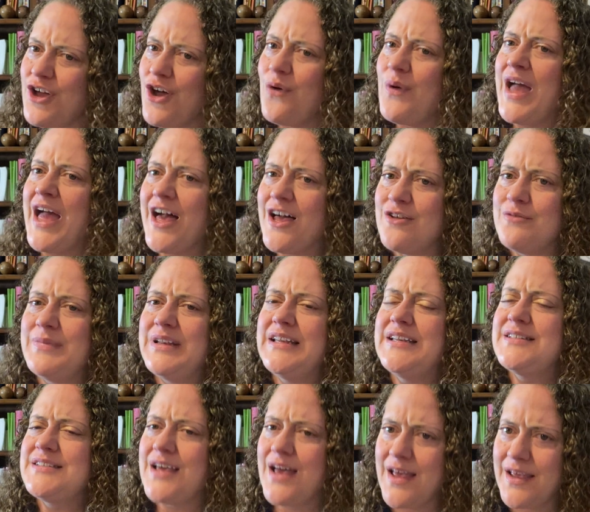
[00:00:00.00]
know how many
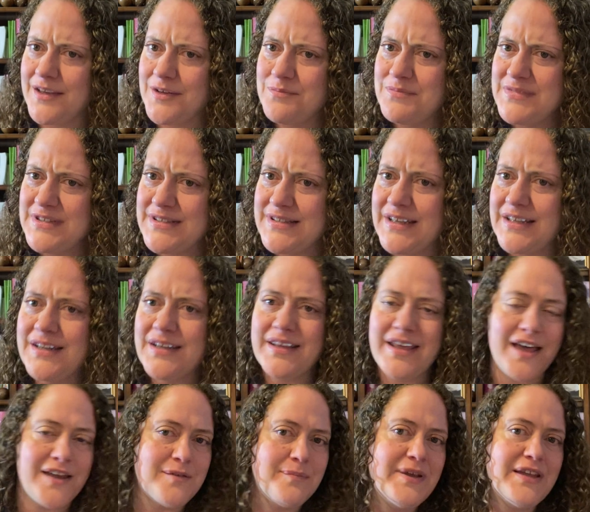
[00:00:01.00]
times in a
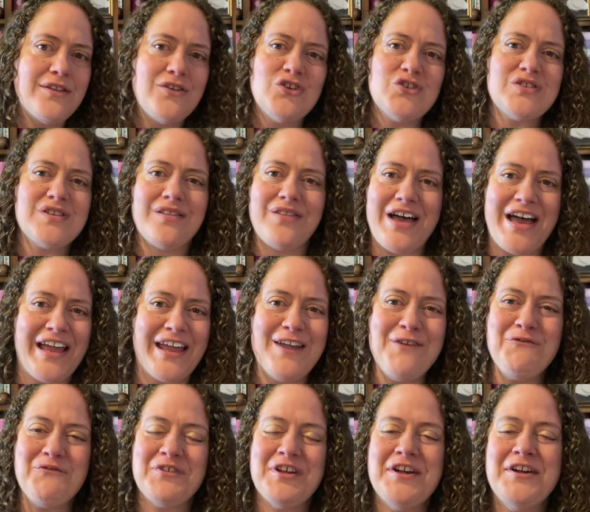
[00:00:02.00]
caterpillar's
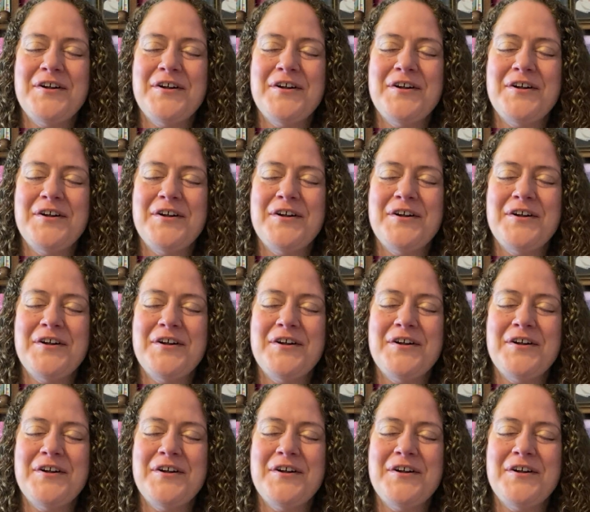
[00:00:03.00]
life